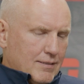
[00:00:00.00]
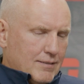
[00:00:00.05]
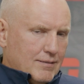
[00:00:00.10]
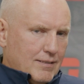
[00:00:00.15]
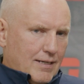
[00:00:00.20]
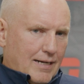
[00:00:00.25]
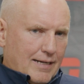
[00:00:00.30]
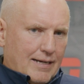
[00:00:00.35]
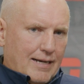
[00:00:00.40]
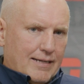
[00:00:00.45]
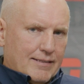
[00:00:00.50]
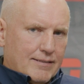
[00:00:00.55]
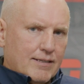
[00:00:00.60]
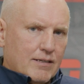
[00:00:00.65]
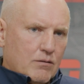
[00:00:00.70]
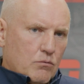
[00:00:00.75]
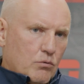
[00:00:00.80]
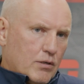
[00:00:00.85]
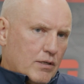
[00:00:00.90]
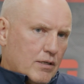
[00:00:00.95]
I
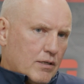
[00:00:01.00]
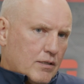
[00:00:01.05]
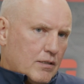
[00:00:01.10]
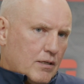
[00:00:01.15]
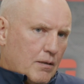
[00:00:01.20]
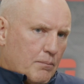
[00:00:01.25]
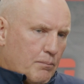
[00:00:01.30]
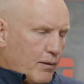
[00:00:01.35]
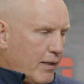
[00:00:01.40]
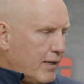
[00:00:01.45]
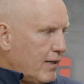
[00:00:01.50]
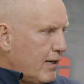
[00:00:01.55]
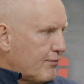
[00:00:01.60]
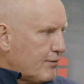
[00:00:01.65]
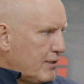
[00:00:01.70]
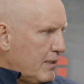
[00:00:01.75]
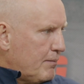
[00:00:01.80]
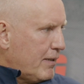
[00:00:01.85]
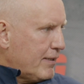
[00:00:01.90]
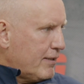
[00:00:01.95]
think we're a playoff
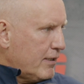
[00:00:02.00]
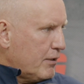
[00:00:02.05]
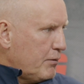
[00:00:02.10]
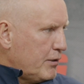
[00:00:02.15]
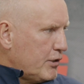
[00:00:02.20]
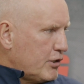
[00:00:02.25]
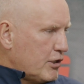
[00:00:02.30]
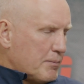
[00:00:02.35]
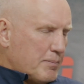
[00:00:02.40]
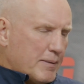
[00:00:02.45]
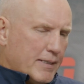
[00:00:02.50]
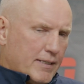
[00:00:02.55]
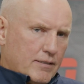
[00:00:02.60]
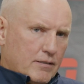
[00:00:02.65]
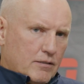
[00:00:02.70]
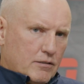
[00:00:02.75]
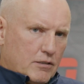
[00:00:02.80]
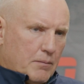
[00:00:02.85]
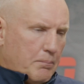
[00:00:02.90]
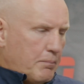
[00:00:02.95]
team. I think we should be
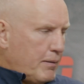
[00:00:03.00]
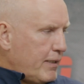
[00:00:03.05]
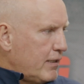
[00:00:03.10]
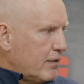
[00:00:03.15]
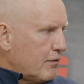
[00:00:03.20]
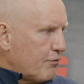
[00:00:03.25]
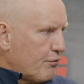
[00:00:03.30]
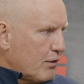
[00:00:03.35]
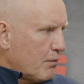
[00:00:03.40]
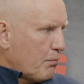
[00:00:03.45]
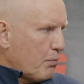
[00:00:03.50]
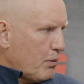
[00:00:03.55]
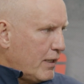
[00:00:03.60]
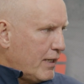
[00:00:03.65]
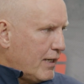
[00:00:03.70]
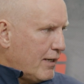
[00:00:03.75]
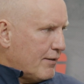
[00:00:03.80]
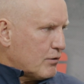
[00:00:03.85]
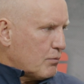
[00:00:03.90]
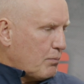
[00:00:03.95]
competing for a
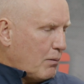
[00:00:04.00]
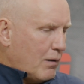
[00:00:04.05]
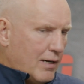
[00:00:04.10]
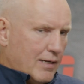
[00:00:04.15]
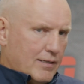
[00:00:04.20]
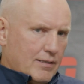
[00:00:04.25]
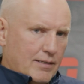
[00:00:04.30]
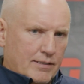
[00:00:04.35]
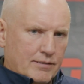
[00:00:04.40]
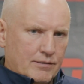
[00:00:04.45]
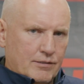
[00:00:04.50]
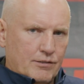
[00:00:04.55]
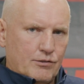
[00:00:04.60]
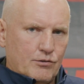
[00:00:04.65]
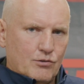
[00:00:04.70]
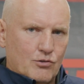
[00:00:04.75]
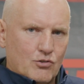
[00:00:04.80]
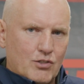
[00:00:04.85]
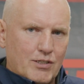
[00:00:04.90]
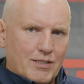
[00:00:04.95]
playoff spot. And
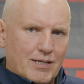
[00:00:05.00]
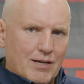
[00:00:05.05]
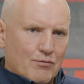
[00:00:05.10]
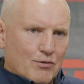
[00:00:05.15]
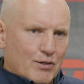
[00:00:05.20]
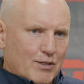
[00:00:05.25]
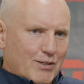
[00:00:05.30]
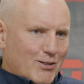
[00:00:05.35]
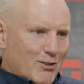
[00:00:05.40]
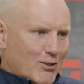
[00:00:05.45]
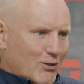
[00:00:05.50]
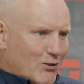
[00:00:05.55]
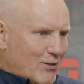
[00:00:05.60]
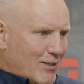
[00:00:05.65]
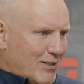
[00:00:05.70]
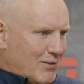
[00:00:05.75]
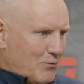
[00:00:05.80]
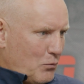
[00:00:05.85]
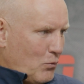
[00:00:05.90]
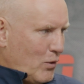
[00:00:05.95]
you see every year
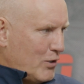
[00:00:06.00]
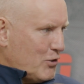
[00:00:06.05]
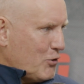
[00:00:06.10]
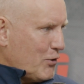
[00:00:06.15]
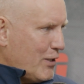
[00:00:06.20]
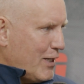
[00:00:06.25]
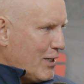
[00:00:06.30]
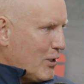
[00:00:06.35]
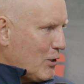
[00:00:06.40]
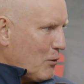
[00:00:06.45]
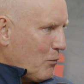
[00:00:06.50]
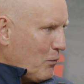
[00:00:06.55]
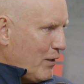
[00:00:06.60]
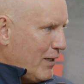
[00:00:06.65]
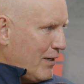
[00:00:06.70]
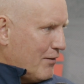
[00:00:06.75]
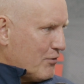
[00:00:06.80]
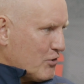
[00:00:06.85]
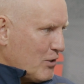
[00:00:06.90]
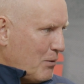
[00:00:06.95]
that once you get into the
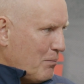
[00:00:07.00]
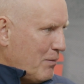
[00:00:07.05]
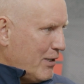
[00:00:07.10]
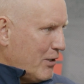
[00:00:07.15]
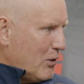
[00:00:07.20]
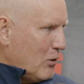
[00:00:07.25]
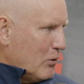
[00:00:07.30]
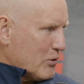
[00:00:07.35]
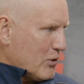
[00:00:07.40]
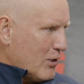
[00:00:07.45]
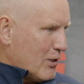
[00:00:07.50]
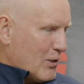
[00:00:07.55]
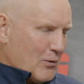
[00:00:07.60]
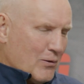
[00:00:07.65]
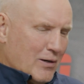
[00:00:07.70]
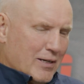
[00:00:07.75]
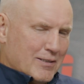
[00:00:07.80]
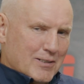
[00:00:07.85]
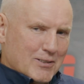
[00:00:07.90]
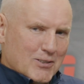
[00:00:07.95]
playoffs, somebody goes on a
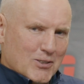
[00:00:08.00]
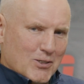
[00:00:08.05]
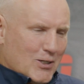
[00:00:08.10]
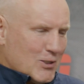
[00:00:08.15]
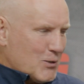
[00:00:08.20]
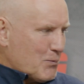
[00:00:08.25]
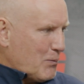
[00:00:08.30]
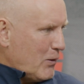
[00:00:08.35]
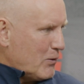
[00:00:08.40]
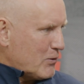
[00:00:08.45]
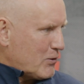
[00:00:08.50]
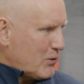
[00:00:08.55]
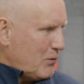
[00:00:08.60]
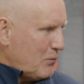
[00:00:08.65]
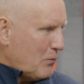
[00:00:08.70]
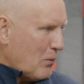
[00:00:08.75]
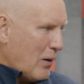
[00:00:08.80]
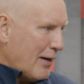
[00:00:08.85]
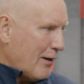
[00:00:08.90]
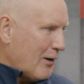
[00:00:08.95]
run that's not supposed to.
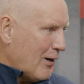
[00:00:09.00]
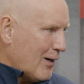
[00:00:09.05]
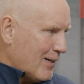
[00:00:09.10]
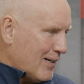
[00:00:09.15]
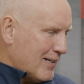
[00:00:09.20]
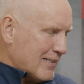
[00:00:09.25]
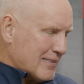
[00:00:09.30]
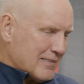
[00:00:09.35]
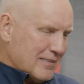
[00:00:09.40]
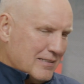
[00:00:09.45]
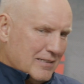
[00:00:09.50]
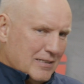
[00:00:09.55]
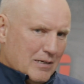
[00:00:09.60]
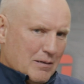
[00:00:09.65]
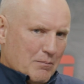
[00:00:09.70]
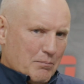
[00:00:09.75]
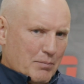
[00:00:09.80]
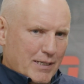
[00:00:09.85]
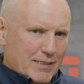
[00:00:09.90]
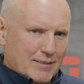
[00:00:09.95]
Why not us?
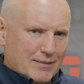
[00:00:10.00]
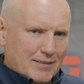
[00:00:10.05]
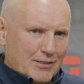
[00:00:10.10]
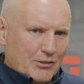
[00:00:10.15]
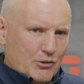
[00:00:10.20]
But